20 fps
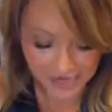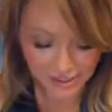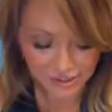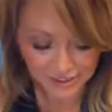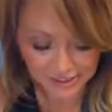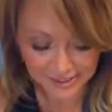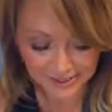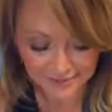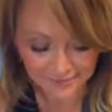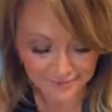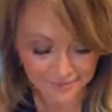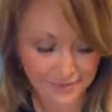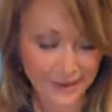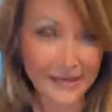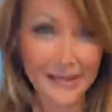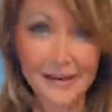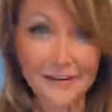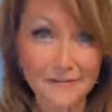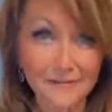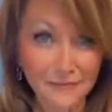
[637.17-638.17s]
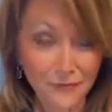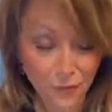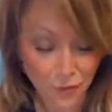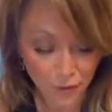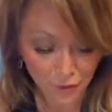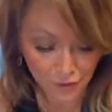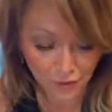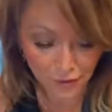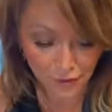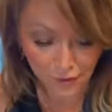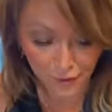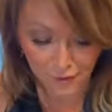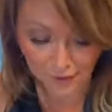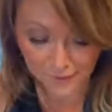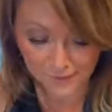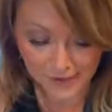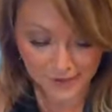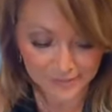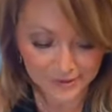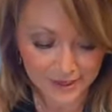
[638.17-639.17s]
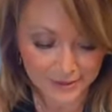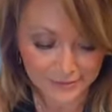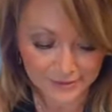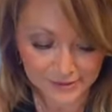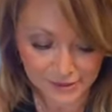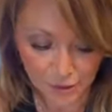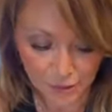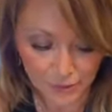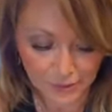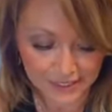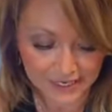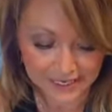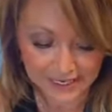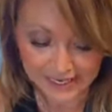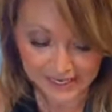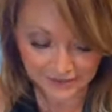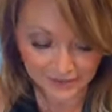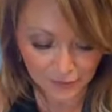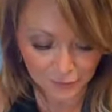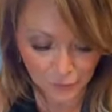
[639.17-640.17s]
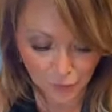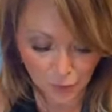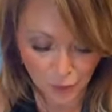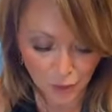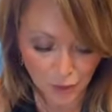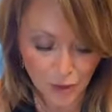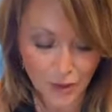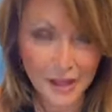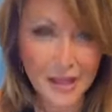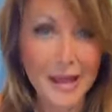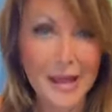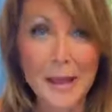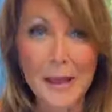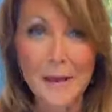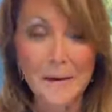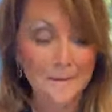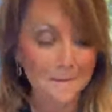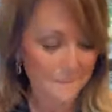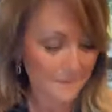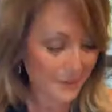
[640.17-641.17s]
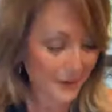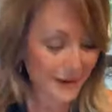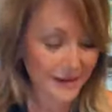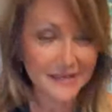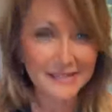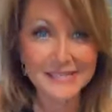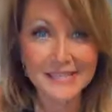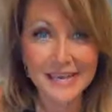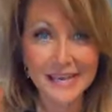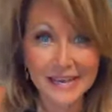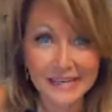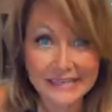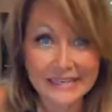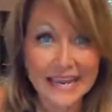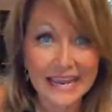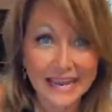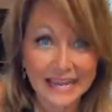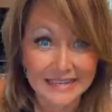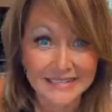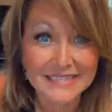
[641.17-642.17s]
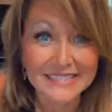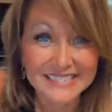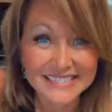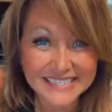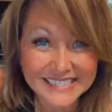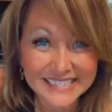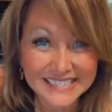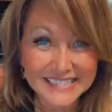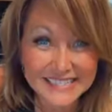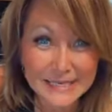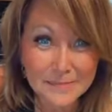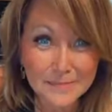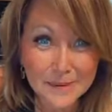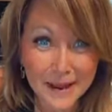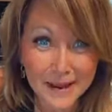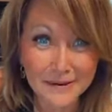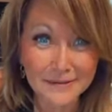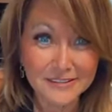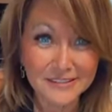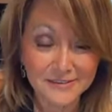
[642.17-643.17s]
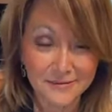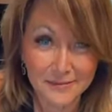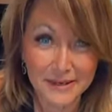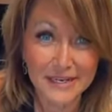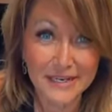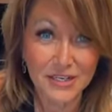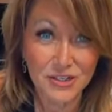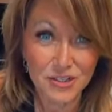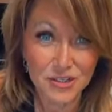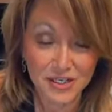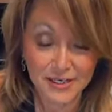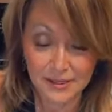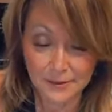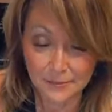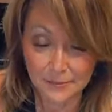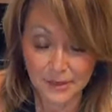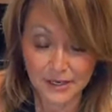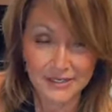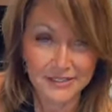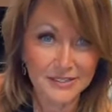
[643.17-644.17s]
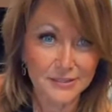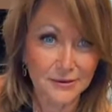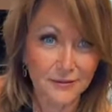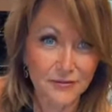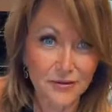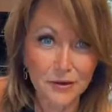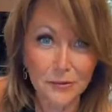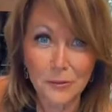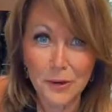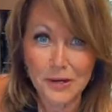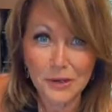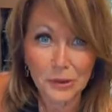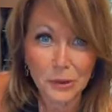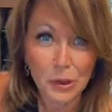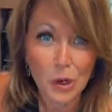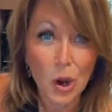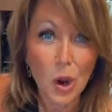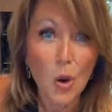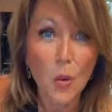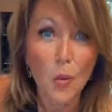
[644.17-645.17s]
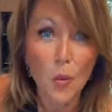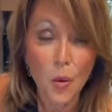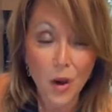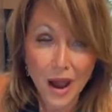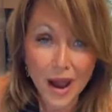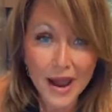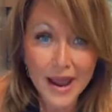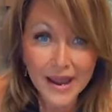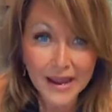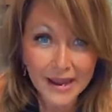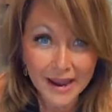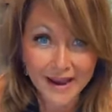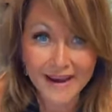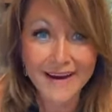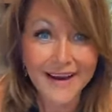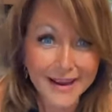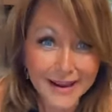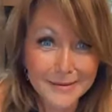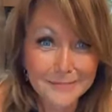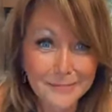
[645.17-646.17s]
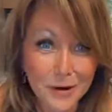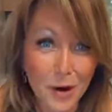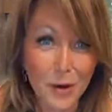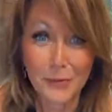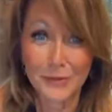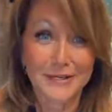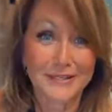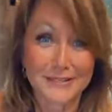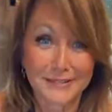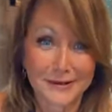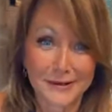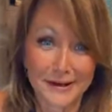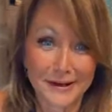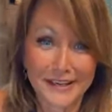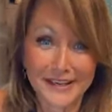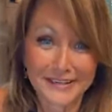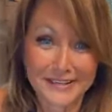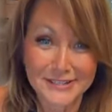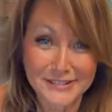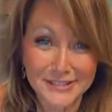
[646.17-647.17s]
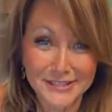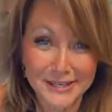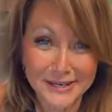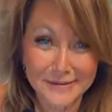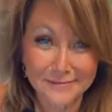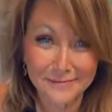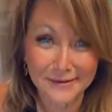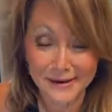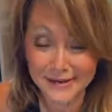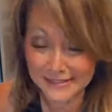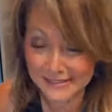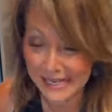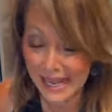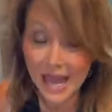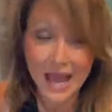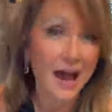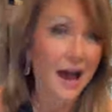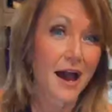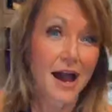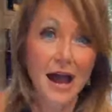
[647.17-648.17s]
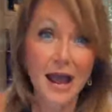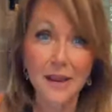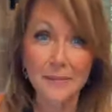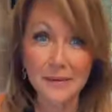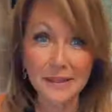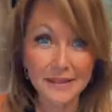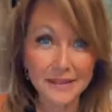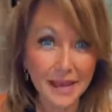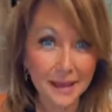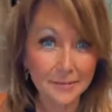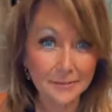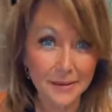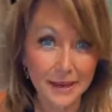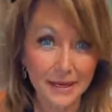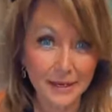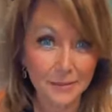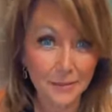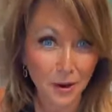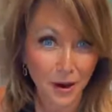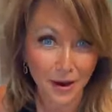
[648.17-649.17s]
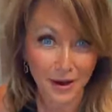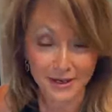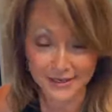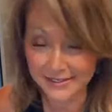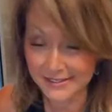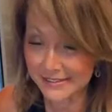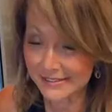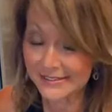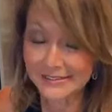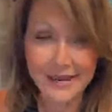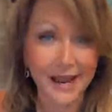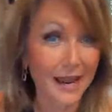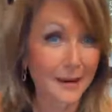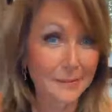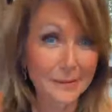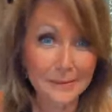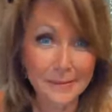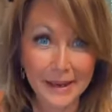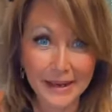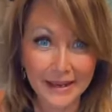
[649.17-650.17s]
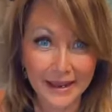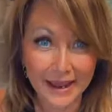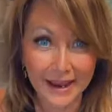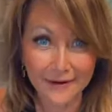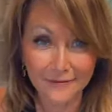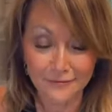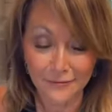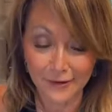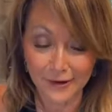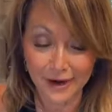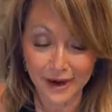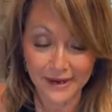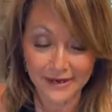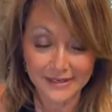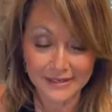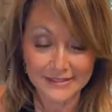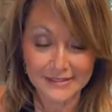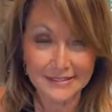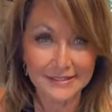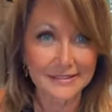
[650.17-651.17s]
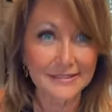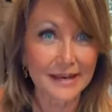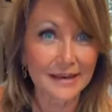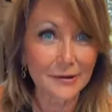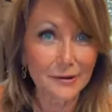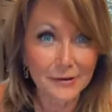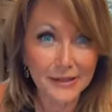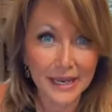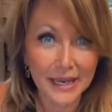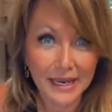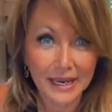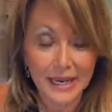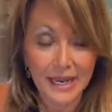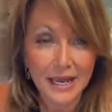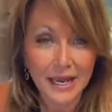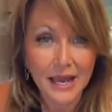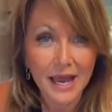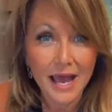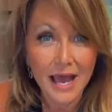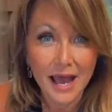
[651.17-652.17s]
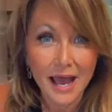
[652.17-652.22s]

actually bidding for, or maybe he was already in the role, but yeah, 60 pounds from eating chicken breast. So if you wonder why I'm always cooking chicken breast, I'm in that menopause time of my life where it's just like, okay,